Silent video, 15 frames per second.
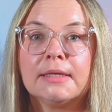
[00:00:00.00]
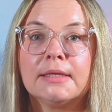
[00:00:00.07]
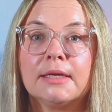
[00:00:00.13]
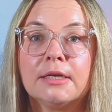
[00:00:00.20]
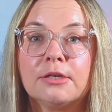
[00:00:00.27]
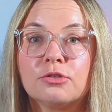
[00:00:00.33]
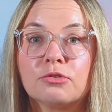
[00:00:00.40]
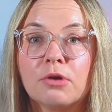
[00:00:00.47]

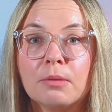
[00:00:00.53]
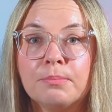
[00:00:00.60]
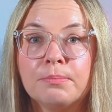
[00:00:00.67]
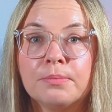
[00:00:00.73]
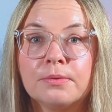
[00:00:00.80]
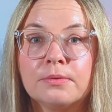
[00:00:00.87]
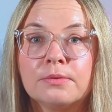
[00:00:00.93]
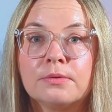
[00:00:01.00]
They drop,
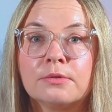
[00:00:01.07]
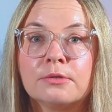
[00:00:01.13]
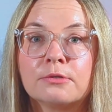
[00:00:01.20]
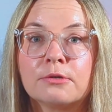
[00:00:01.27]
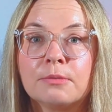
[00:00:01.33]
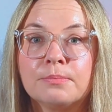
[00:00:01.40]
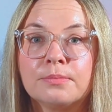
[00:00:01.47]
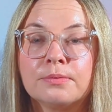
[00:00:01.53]

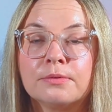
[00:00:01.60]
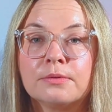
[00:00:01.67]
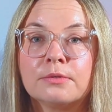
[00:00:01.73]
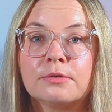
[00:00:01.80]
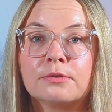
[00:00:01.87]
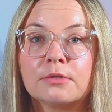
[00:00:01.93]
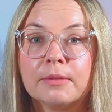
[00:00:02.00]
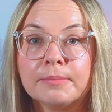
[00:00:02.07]
drop,
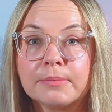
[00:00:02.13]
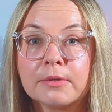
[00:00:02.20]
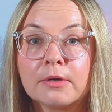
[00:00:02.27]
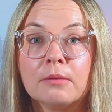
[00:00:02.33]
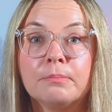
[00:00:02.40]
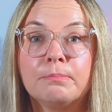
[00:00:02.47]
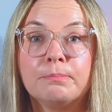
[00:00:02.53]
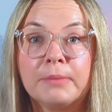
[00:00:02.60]
drop,
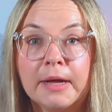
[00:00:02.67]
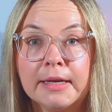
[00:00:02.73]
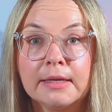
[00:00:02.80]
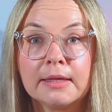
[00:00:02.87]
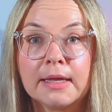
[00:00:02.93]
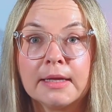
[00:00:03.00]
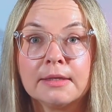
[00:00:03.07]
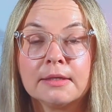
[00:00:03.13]

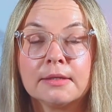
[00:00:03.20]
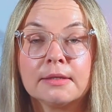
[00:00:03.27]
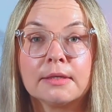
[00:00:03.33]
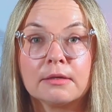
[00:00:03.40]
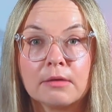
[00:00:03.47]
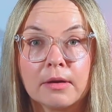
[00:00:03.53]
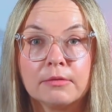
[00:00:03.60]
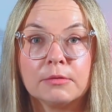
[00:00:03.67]
contaminating the
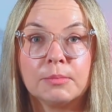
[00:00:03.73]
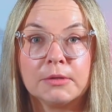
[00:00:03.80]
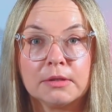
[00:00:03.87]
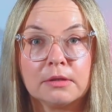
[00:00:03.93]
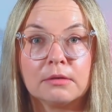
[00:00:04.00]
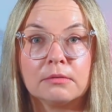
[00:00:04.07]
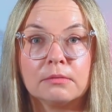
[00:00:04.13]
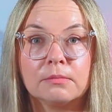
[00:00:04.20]
ground
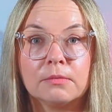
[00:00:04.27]
below.